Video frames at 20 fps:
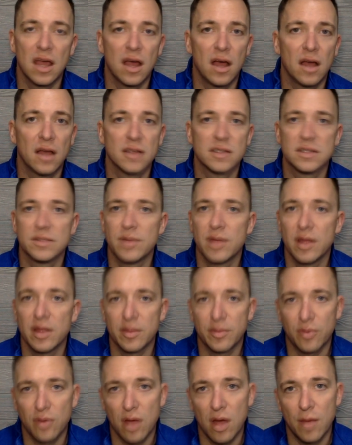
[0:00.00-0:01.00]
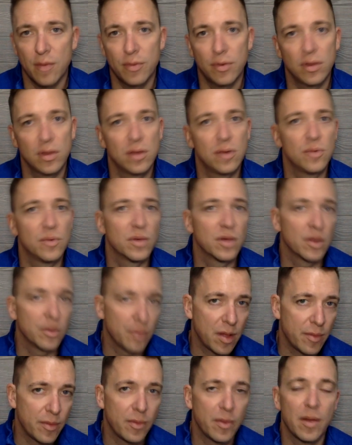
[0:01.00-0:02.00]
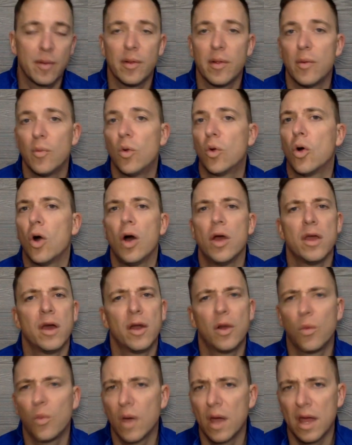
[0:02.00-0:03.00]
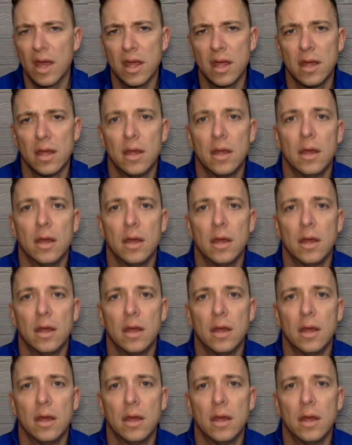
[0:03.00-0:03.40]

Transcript: Uh, somebody at the property, or we going blah blah blah blah. We'll call you on our way.